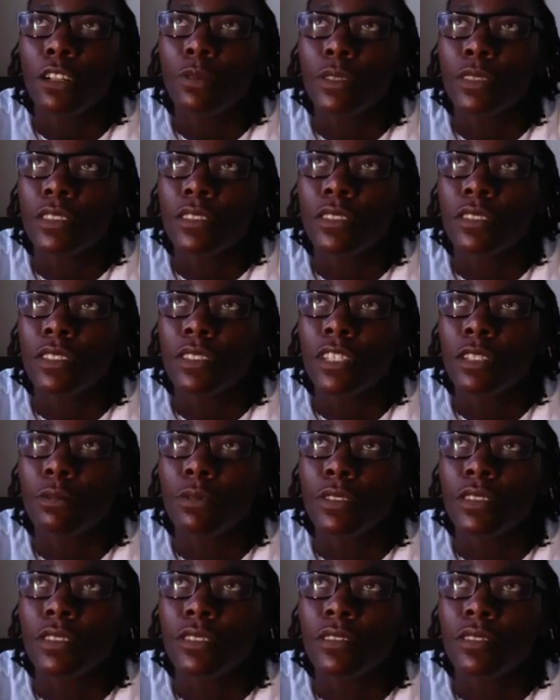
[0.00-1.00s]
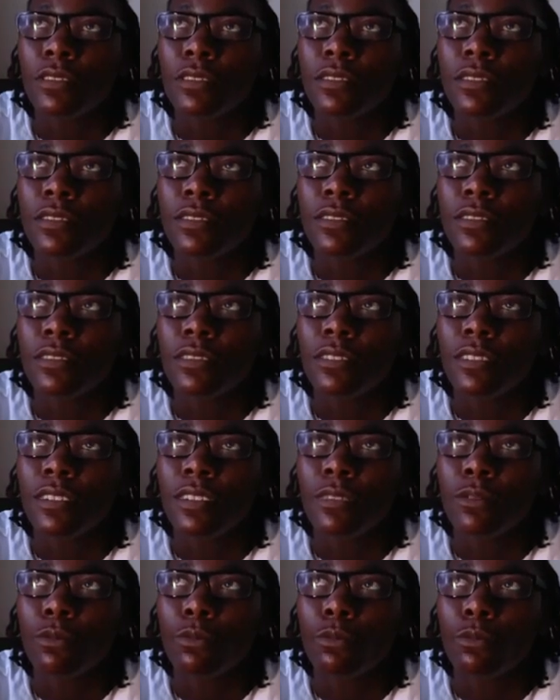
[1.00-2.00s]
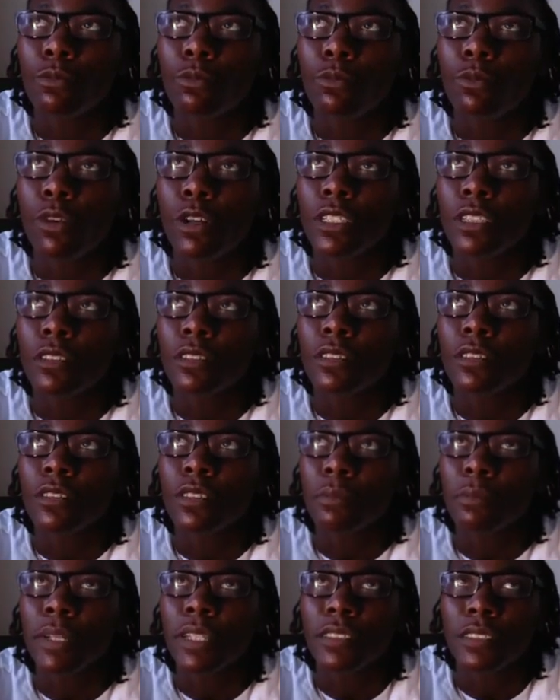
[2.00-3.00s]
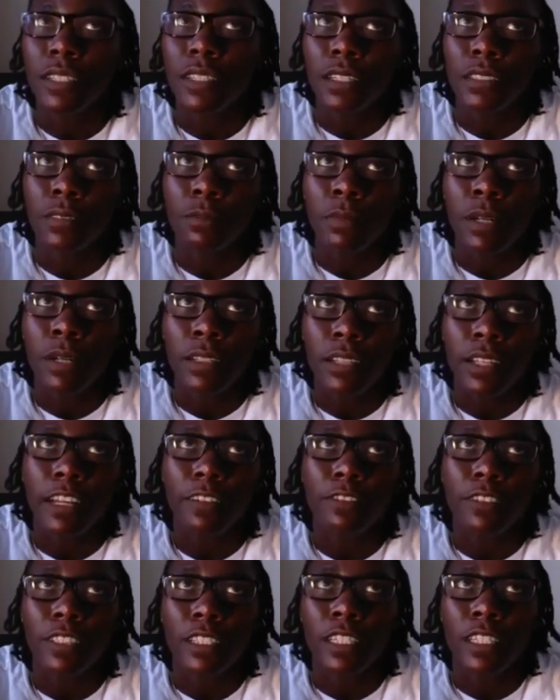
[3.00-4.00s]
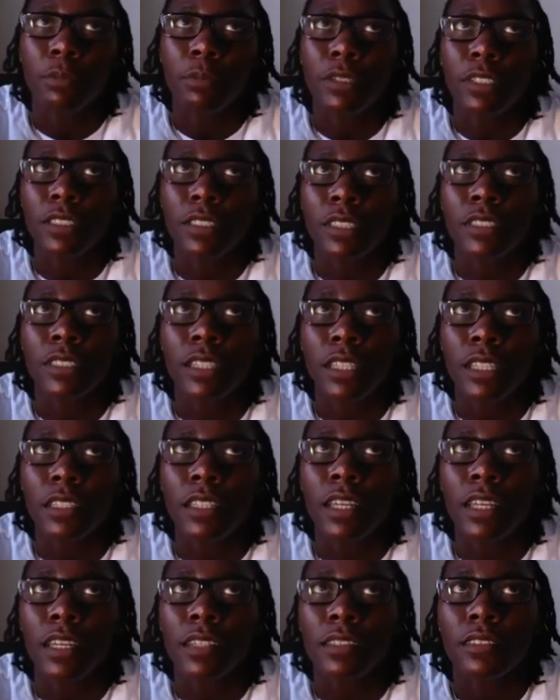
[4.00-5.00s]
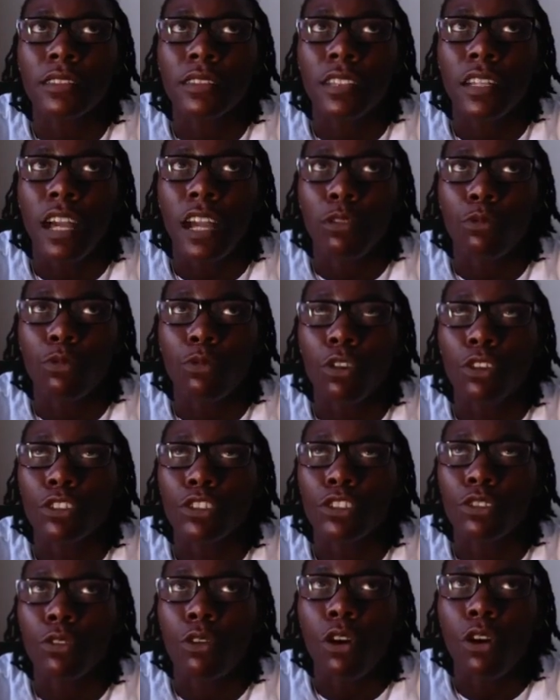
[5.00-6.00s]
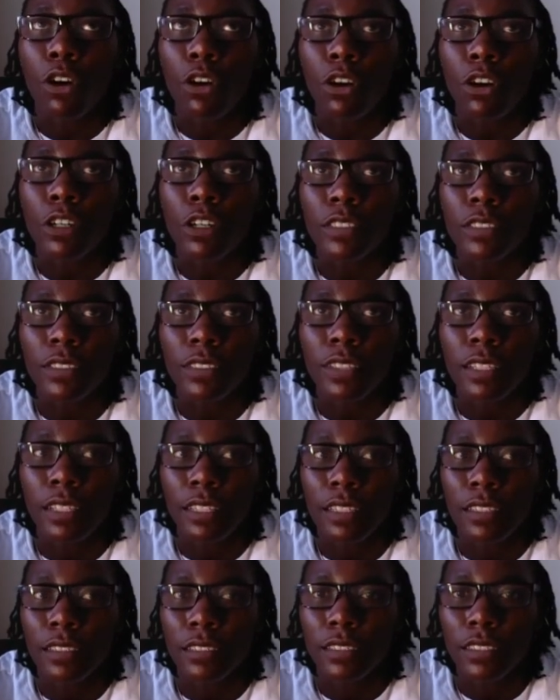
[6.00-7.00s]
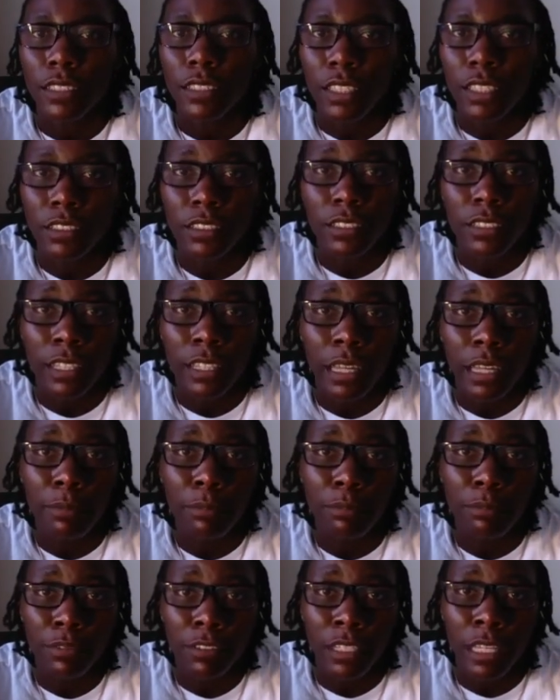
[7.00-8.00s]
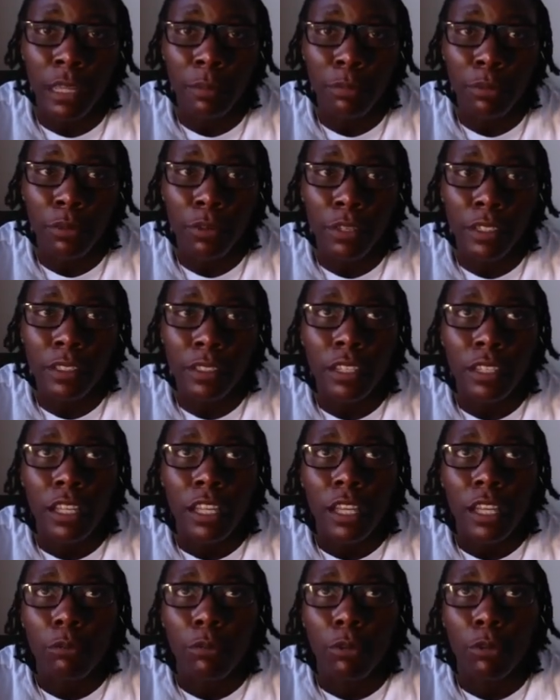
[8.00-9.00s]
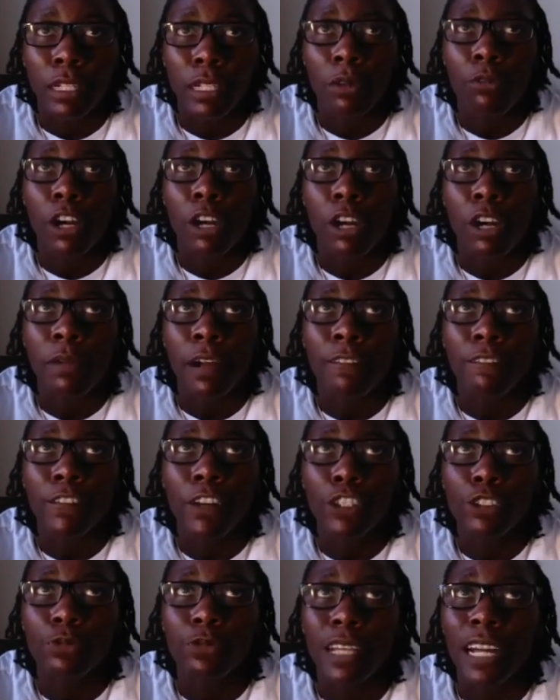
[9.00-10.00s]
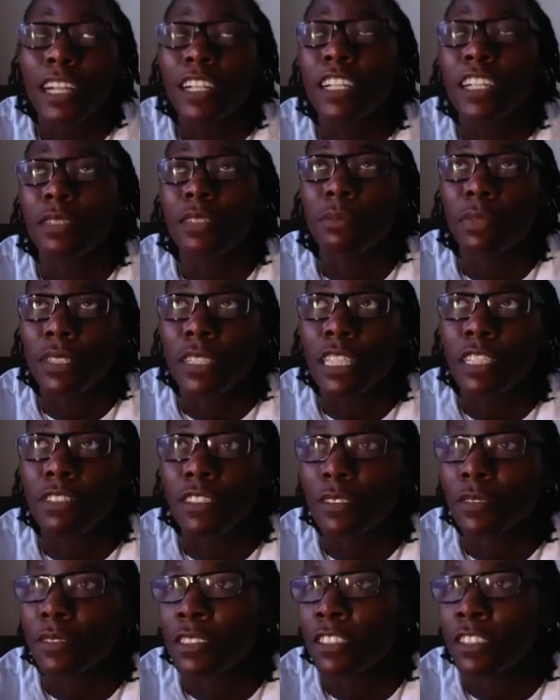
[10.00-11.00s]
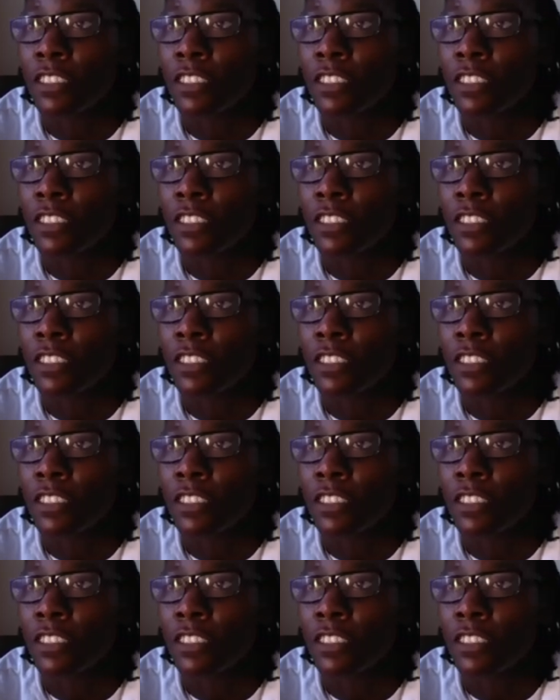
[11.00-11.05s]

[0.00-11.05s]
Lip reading: was one of the best days of my life. Again, because I said that I worked so hard to get to that point. But when I won my first one, I couldn't believe it.